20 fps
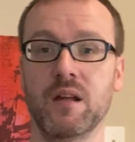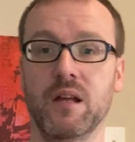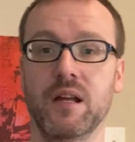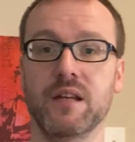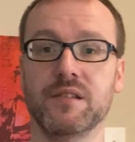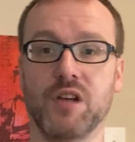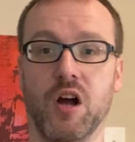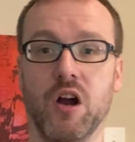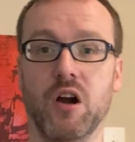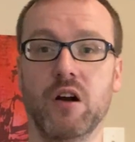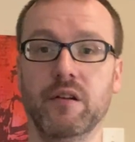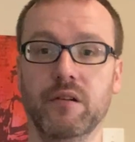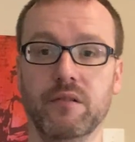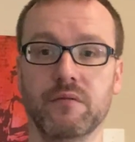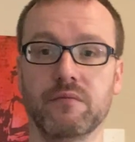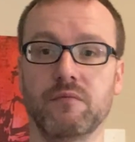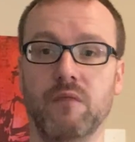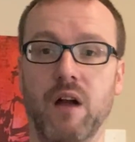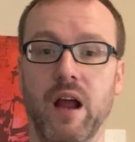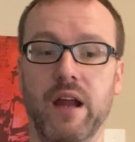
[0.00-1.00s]
It's hard,
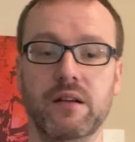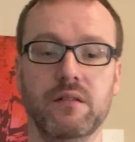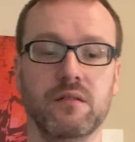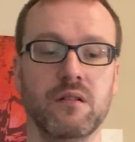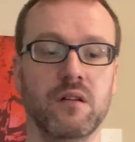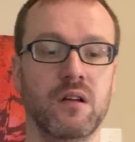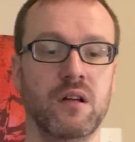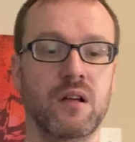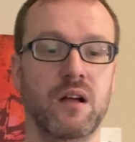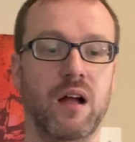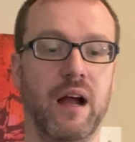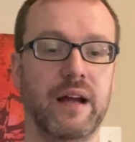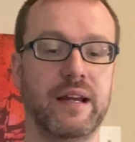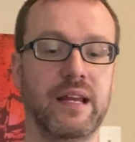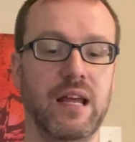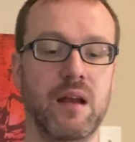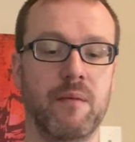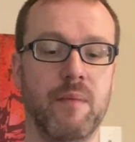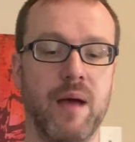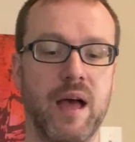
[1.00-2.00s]
right? I
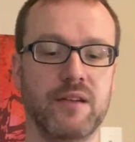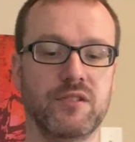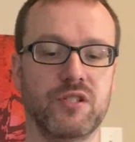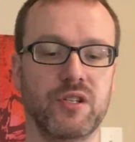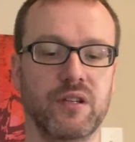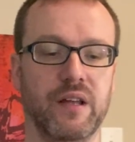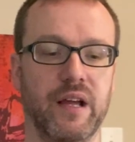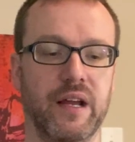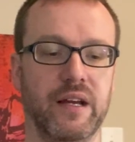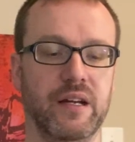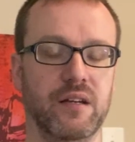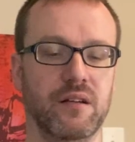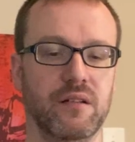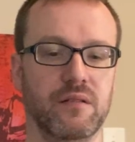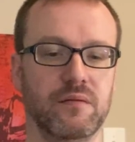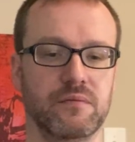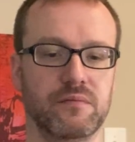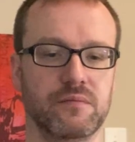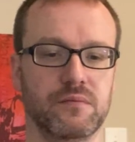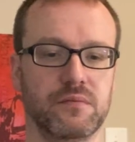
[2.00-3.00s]
can't imagine like
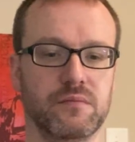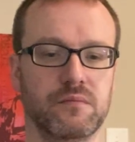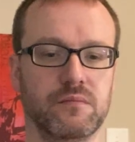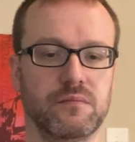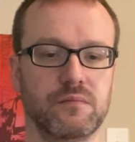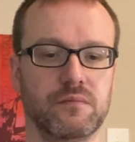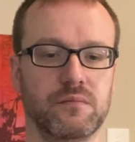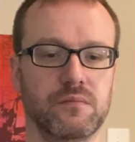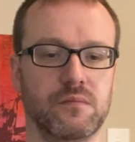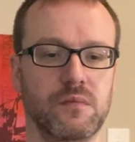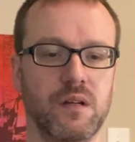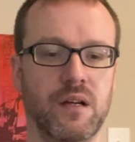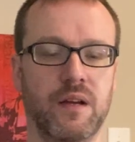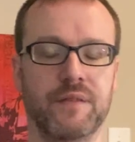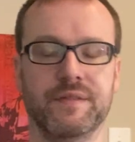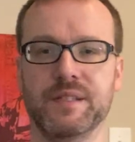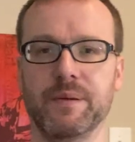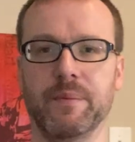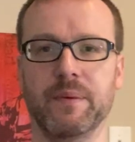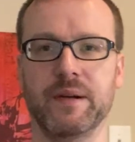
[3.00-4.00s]

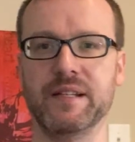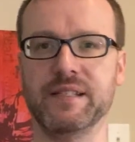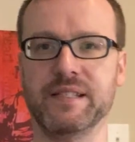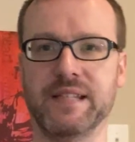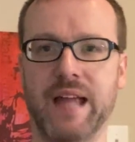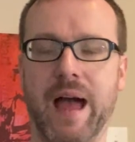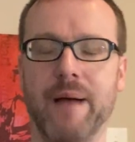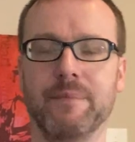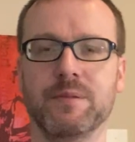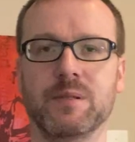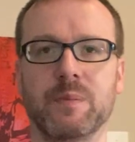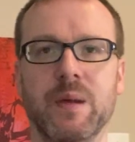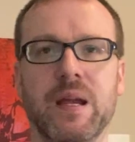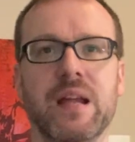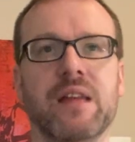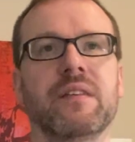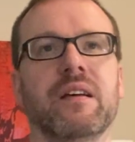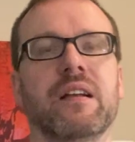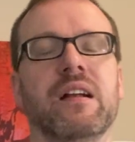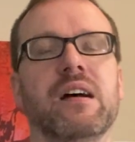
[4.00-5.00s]
if somebody stabs
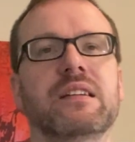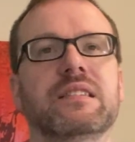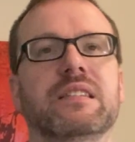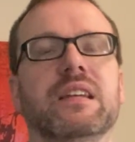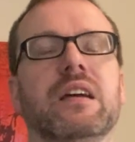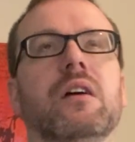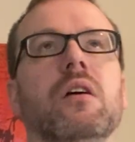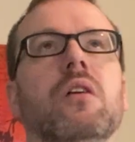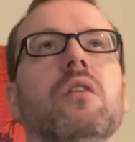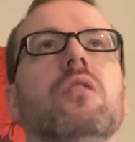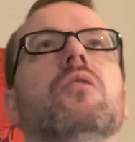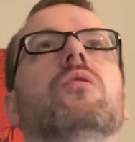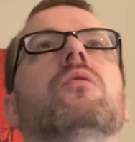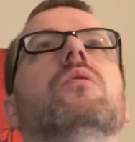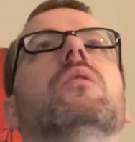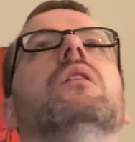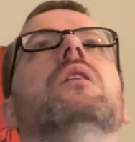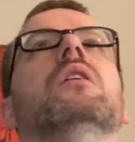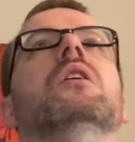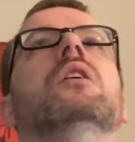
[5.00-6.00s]
me, then I say,
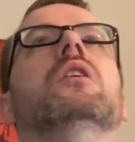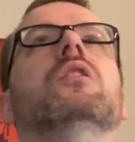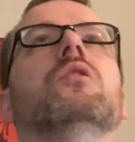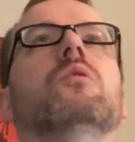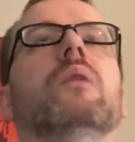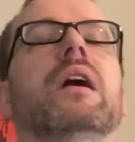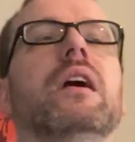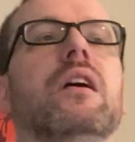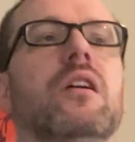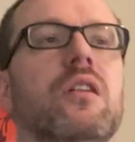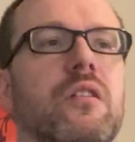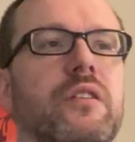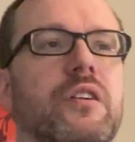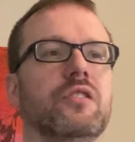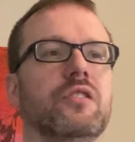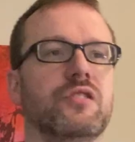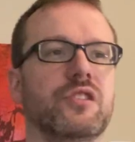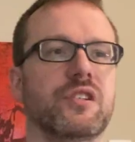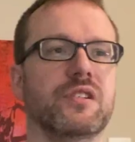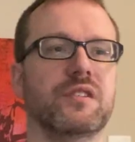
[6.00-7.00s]
oh, well,
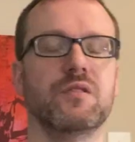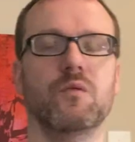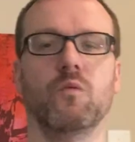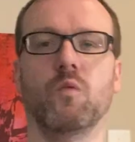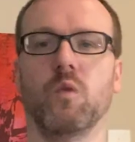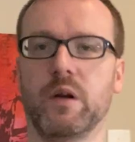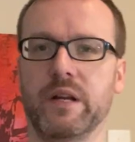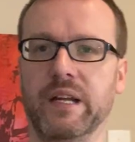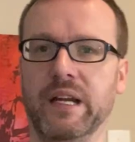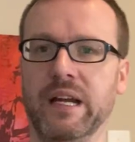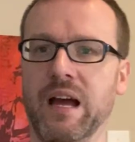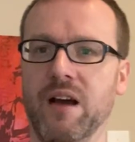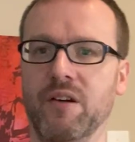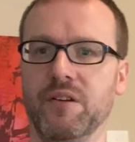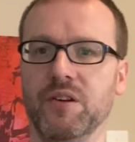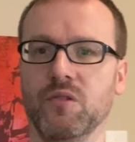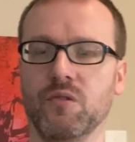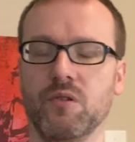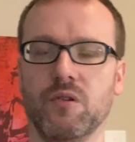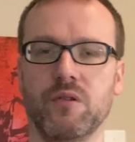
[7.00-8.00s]
just working out
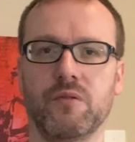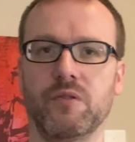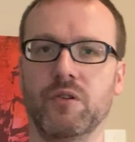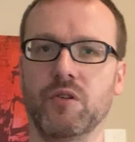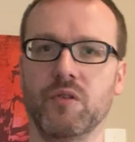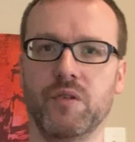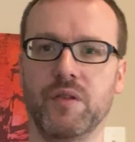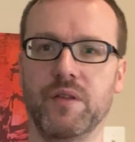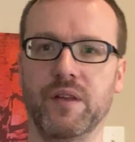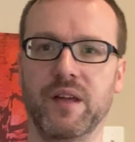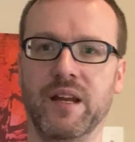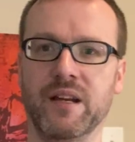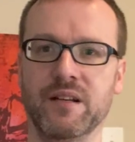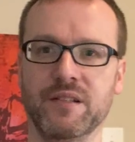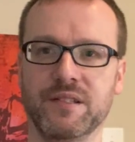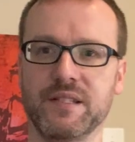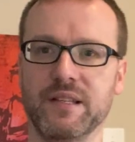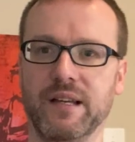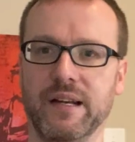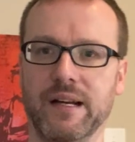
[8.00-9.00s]
your
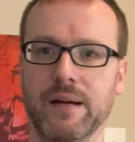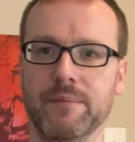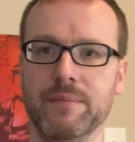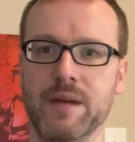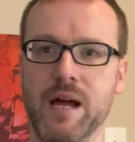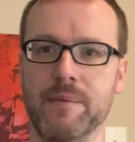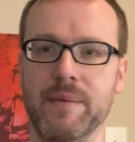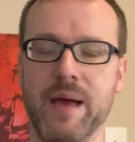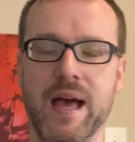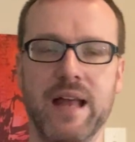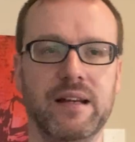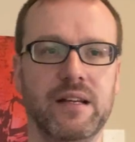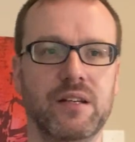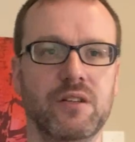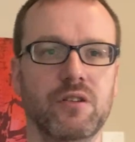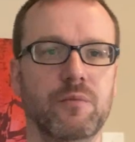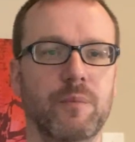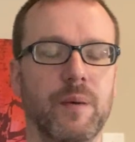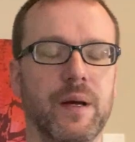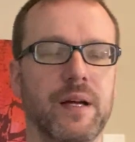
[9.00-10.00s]
things. Like, I'm not mad at
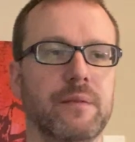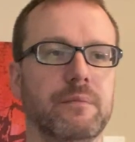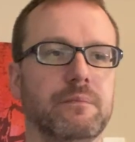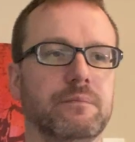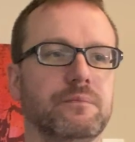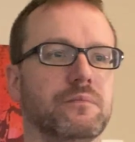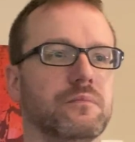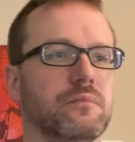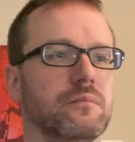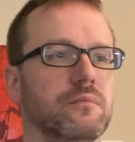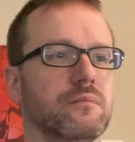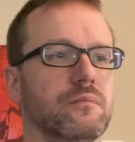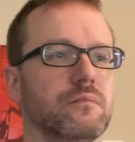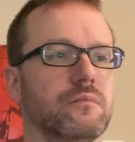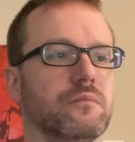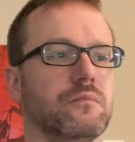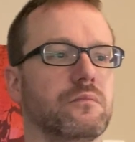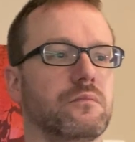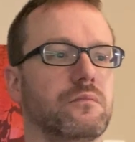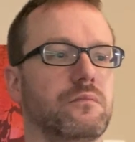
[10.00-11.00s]
you, but
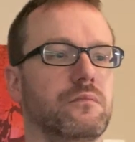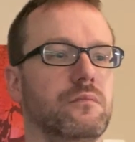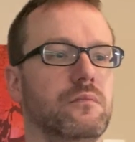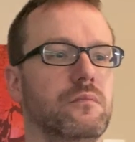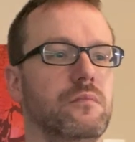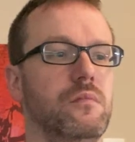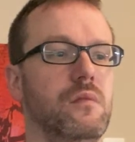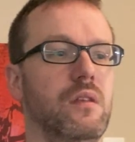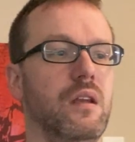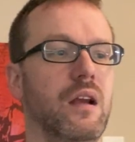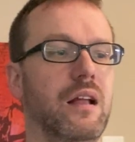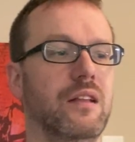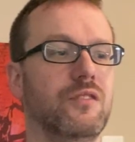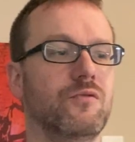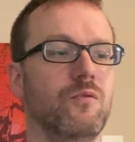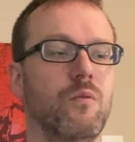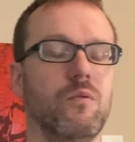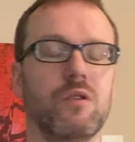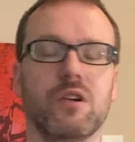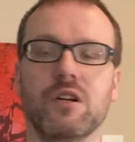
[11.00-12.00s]
that's
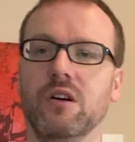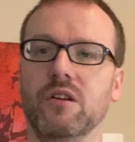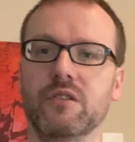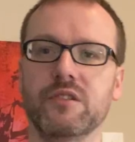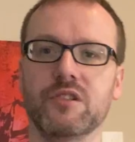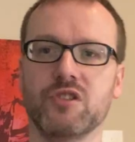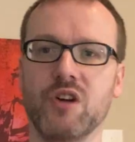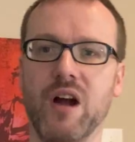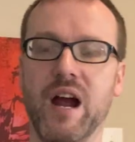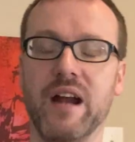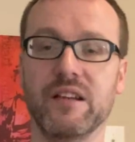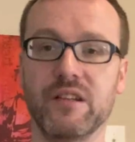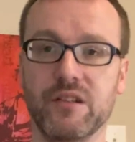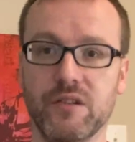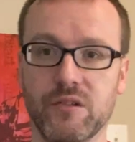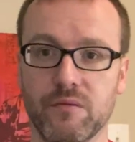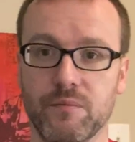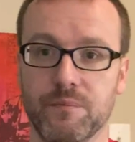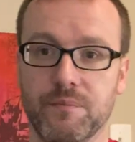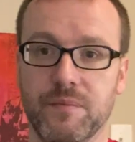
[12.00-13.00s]
what we're called to try to
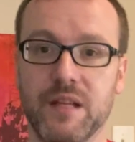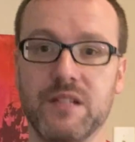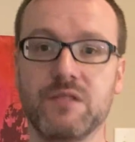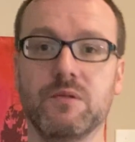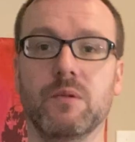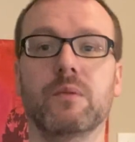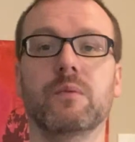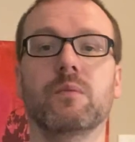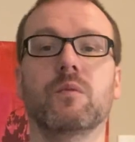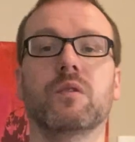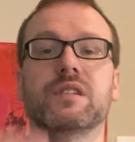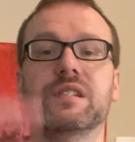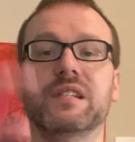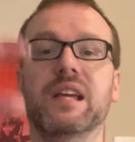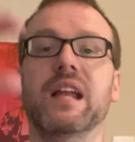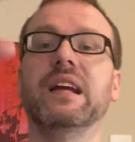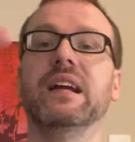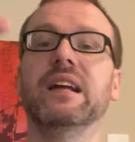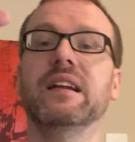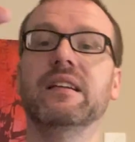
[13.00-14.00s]
do. That's what we're
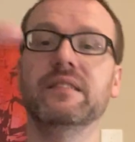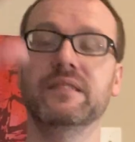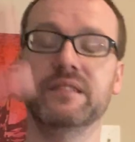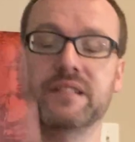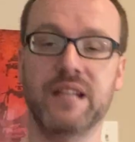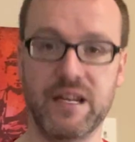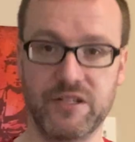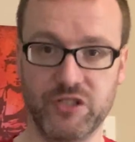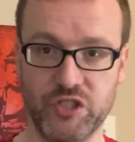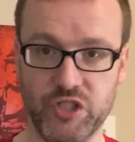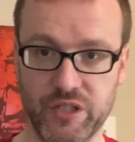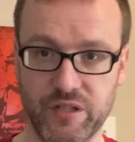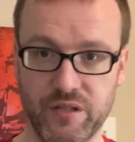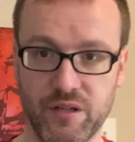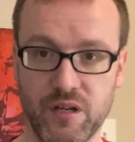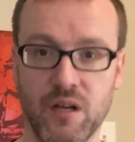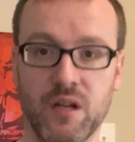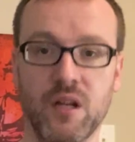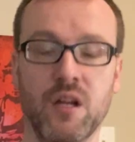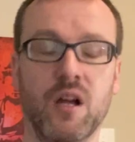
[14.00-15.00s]
setting an intention.
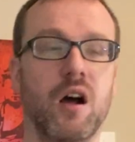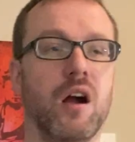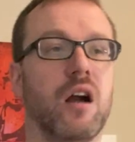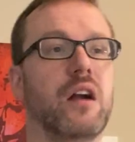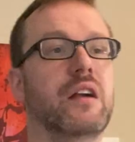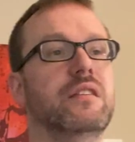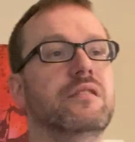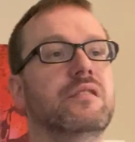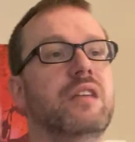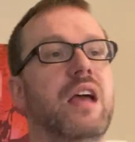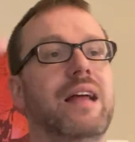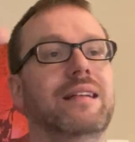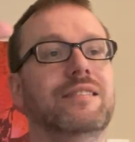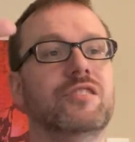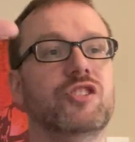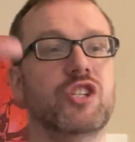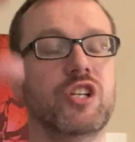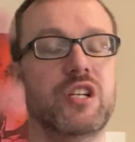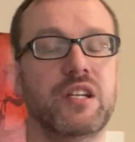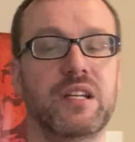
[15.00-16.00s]
Our
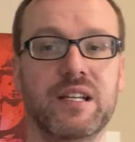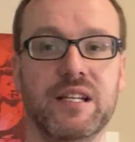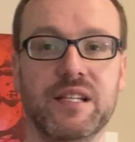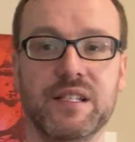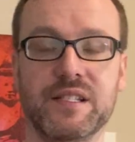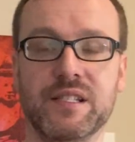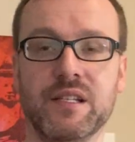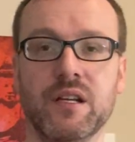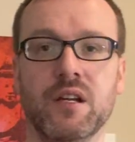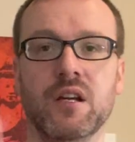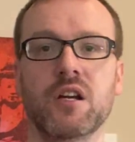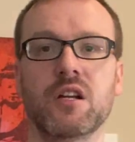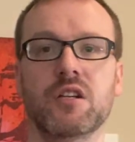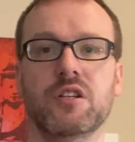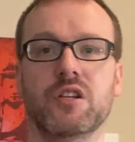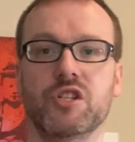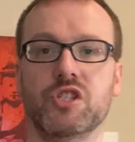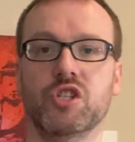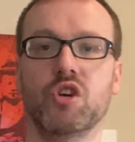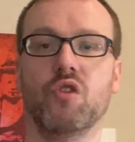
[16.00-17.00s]
intention is
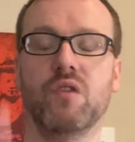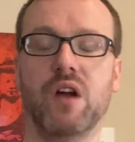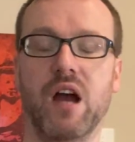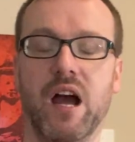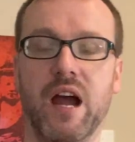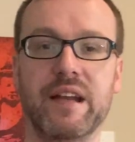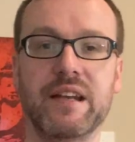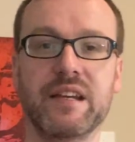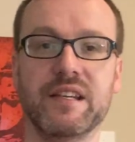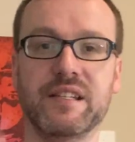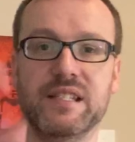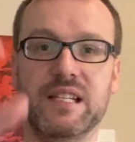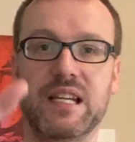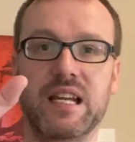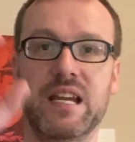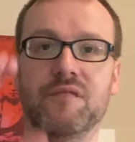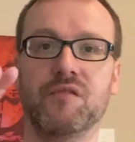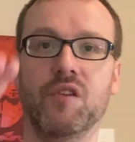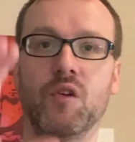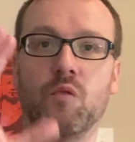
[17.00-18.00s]
to show kindness
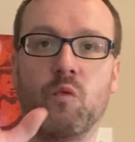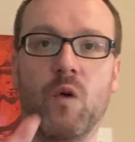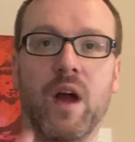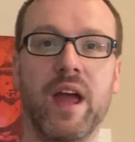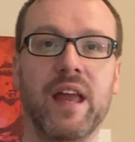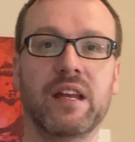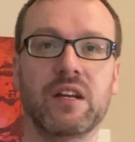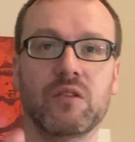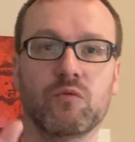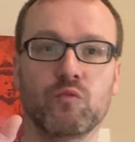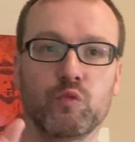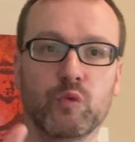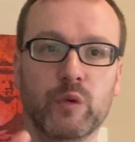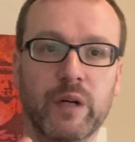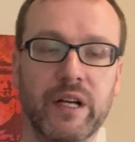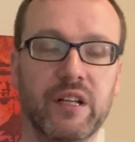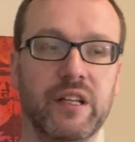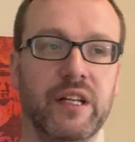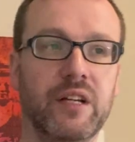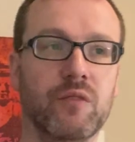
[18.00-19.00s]
even when it
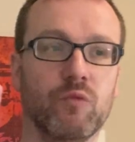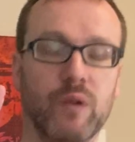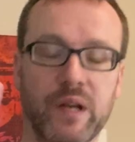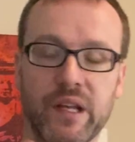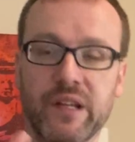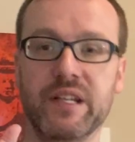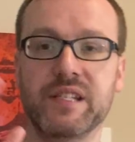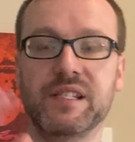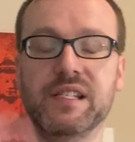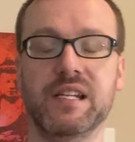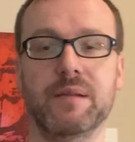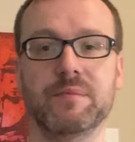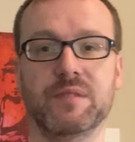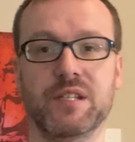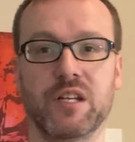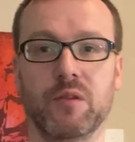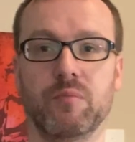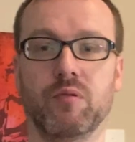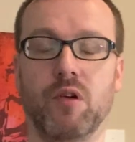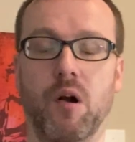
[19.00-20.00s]
really, really seems
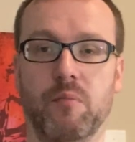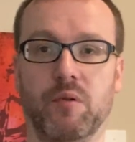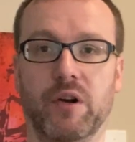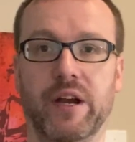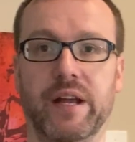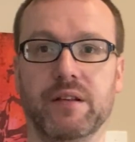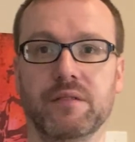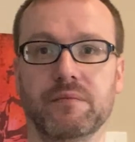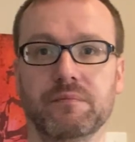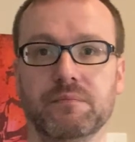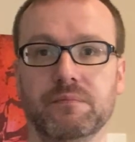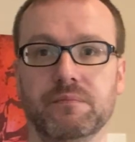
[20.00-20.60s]
inappropriate.